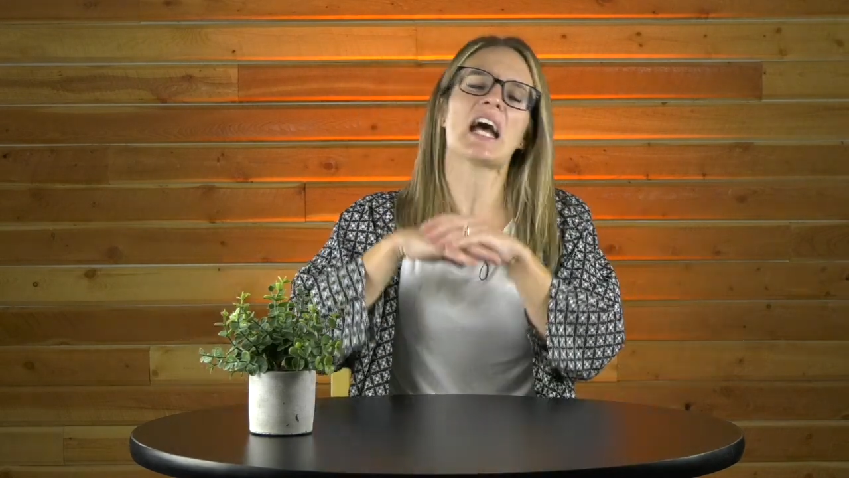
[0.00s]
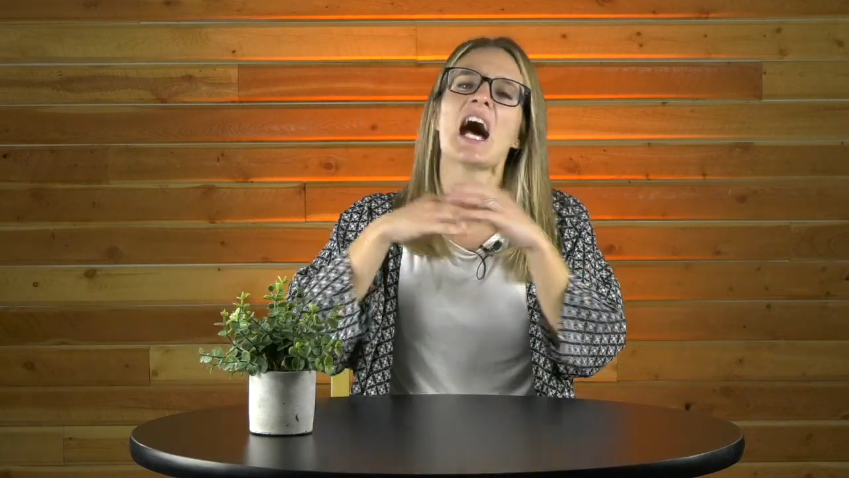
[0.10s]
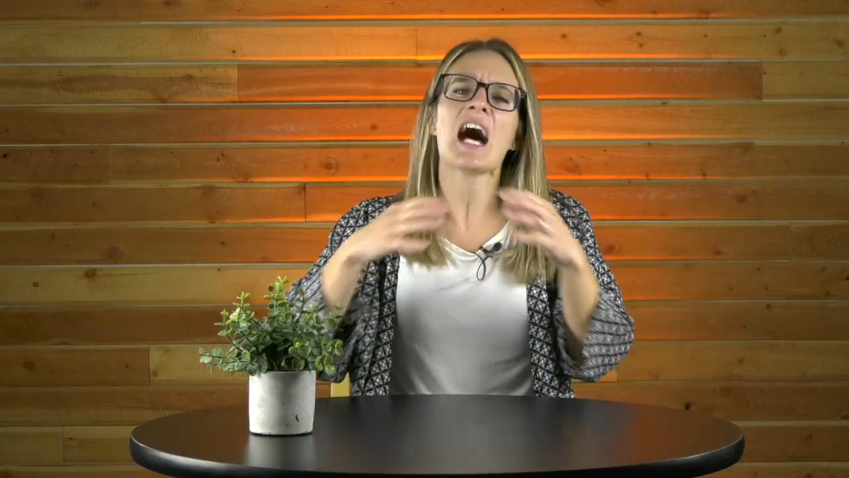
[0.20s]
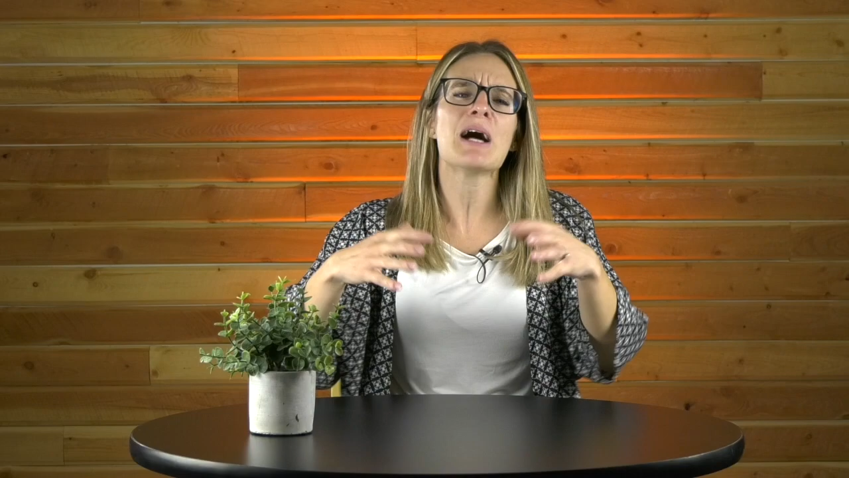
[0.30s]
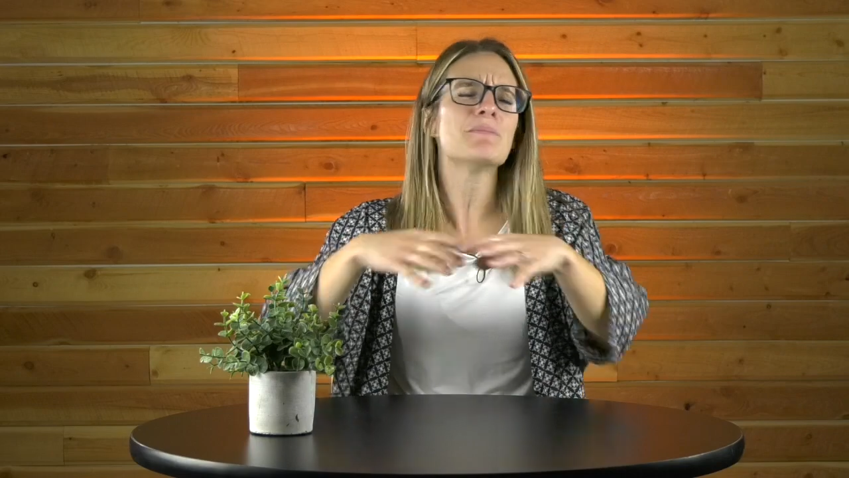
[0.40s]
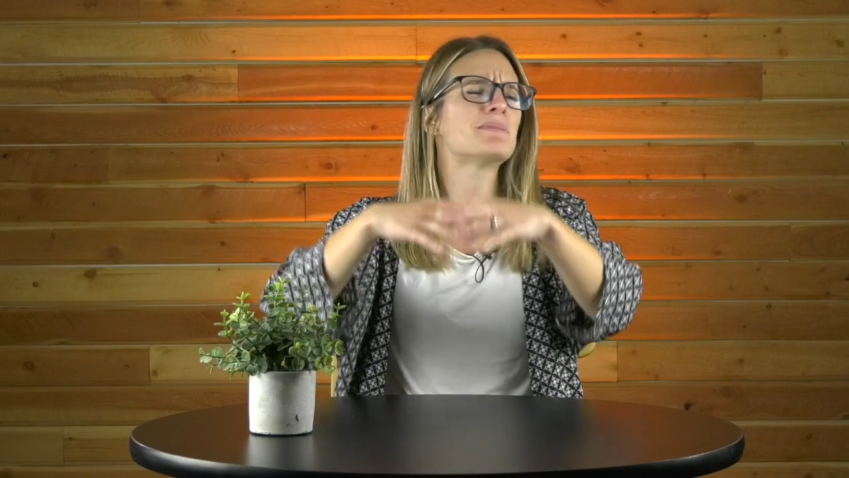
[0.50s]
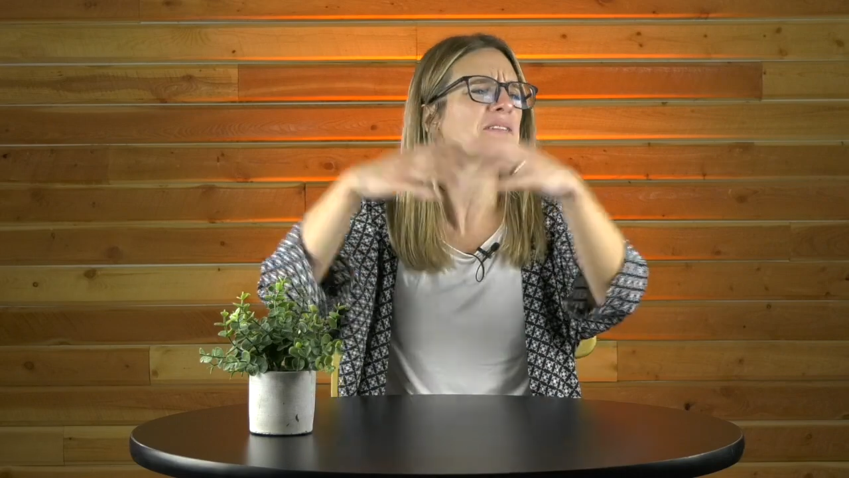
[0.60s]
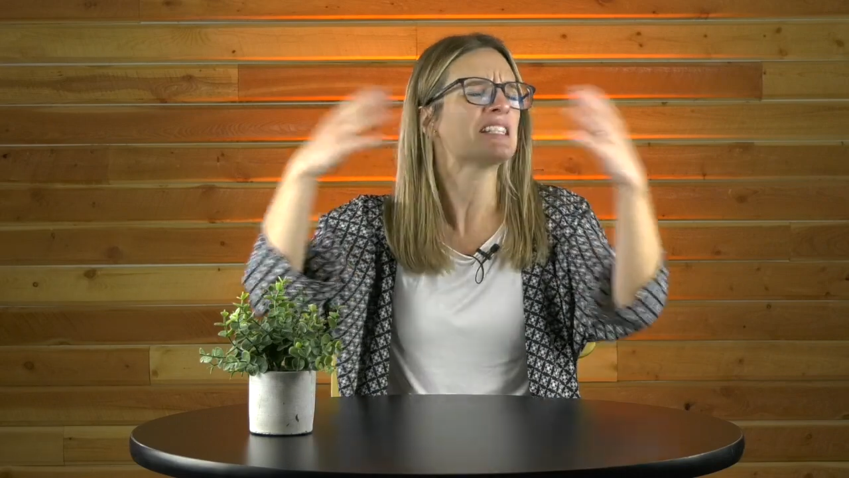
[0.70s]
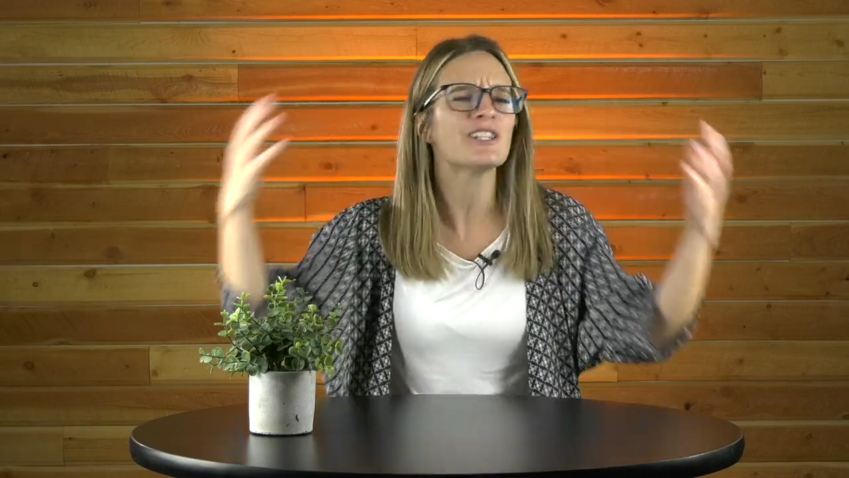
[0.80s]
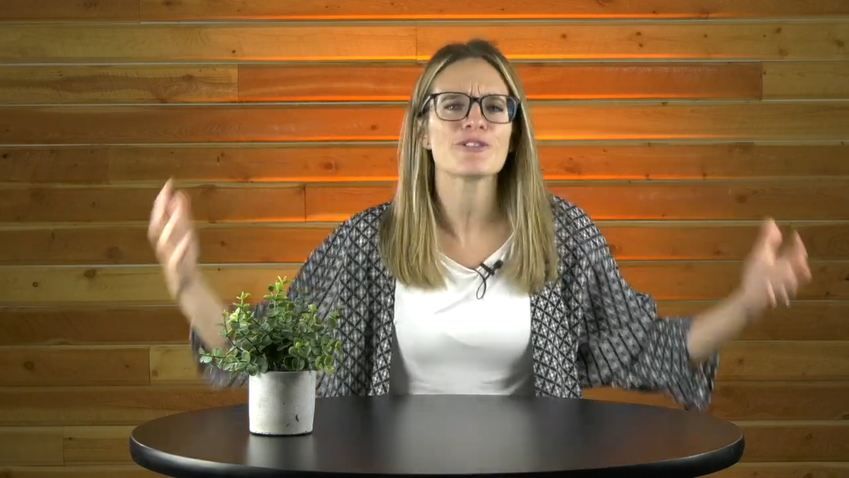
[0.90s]
Come
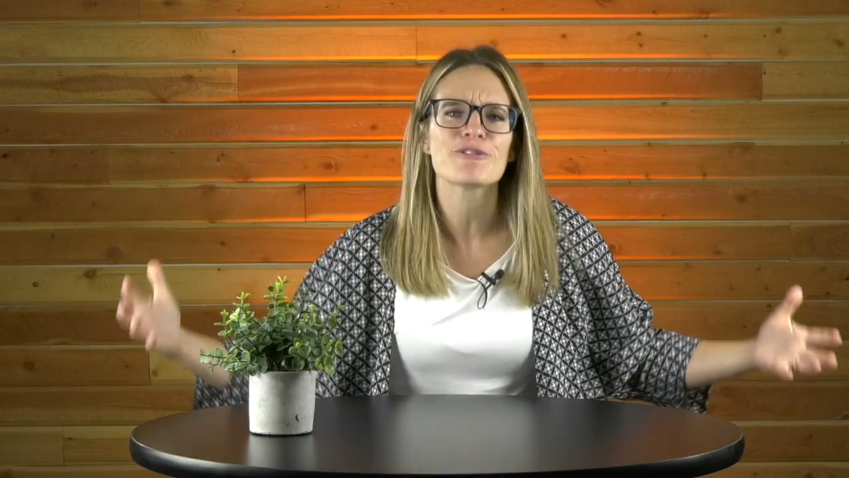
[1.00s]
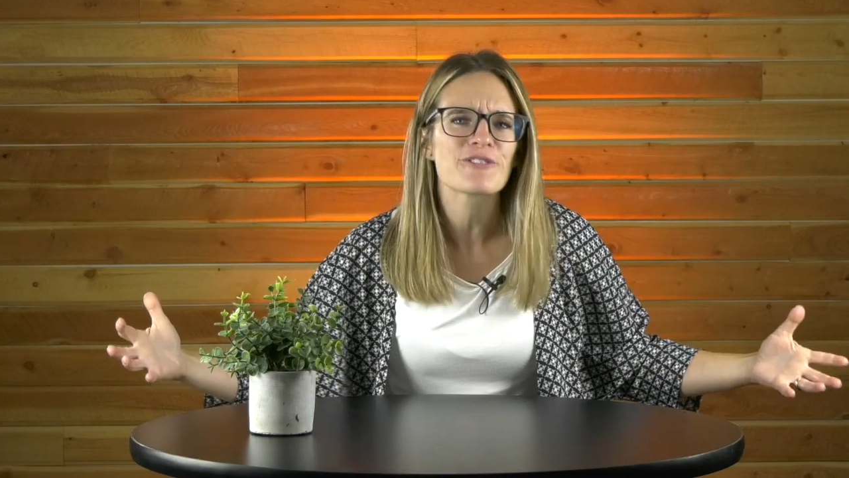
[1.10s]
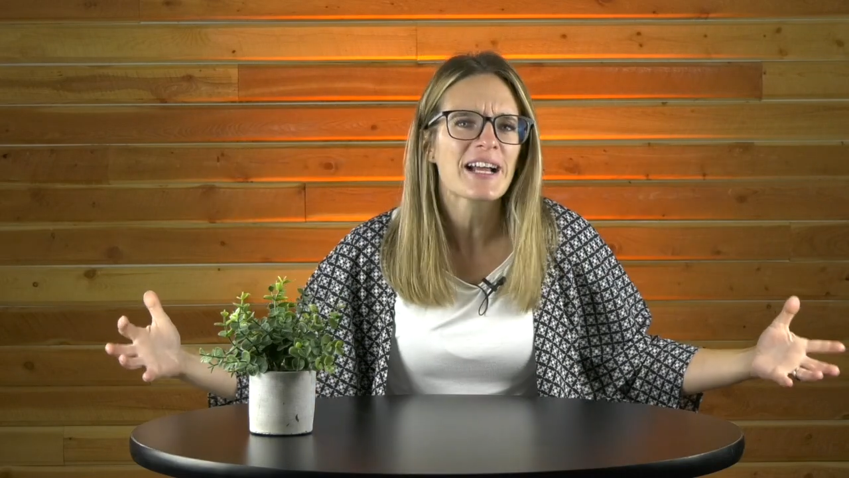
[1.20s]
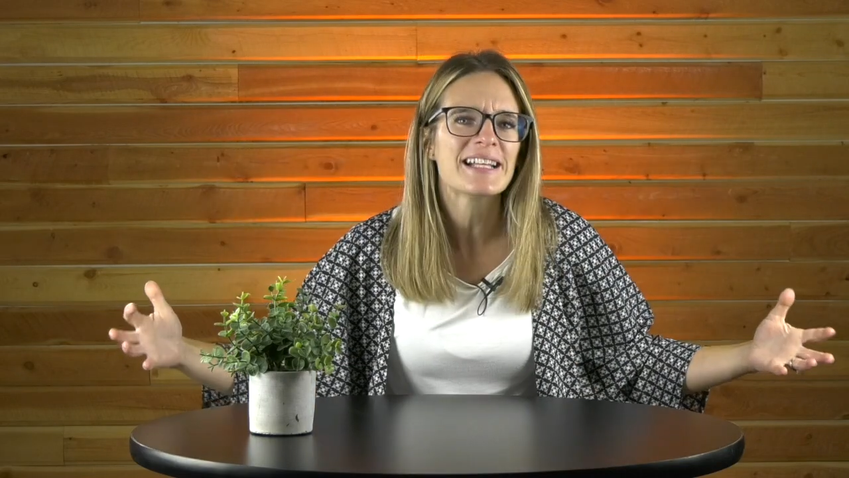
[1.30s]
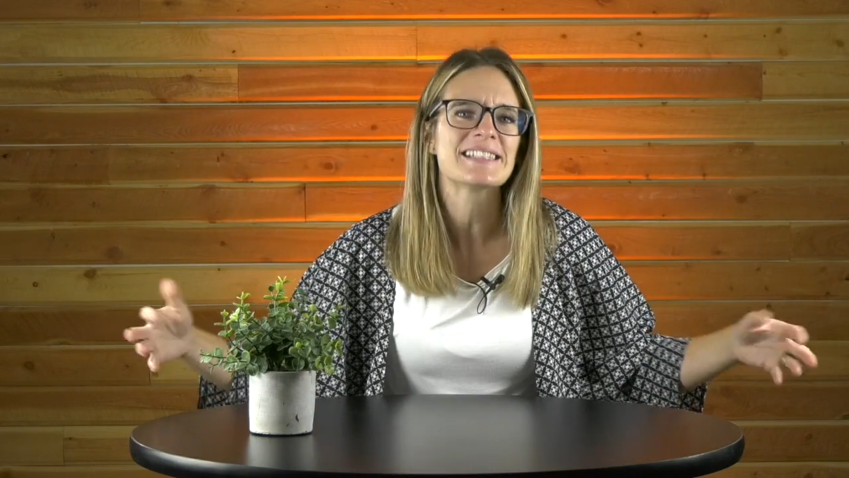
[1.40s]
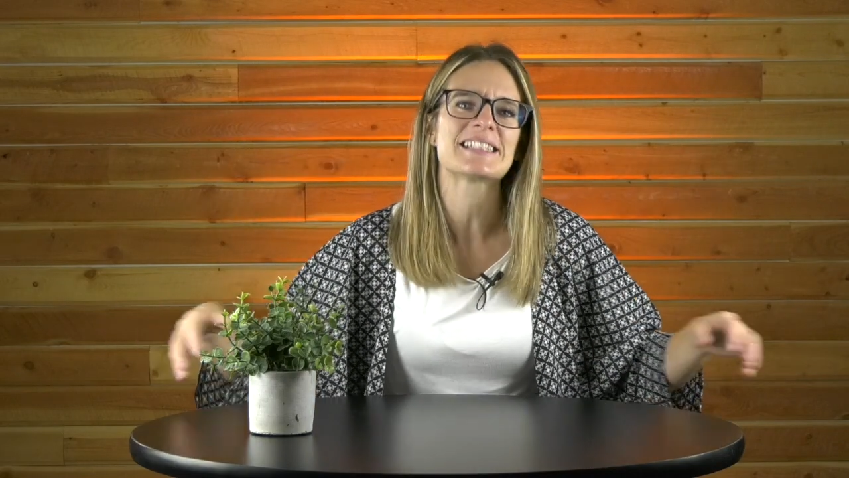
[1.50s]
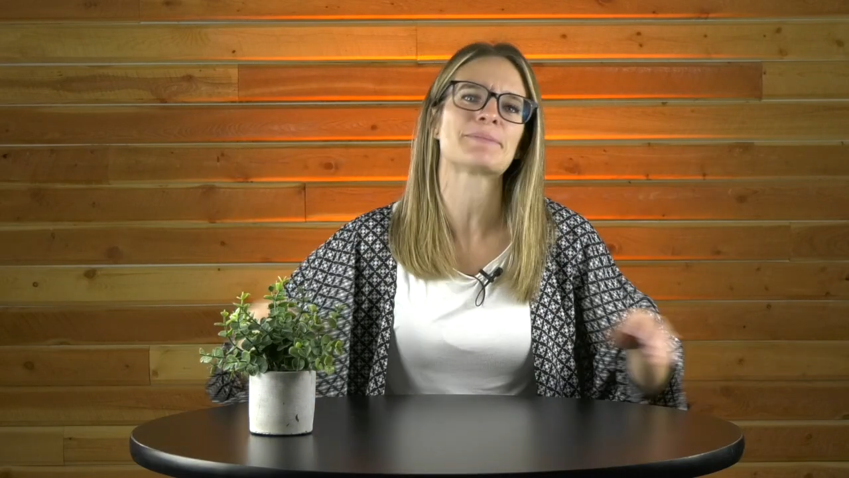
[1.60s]
see your friends.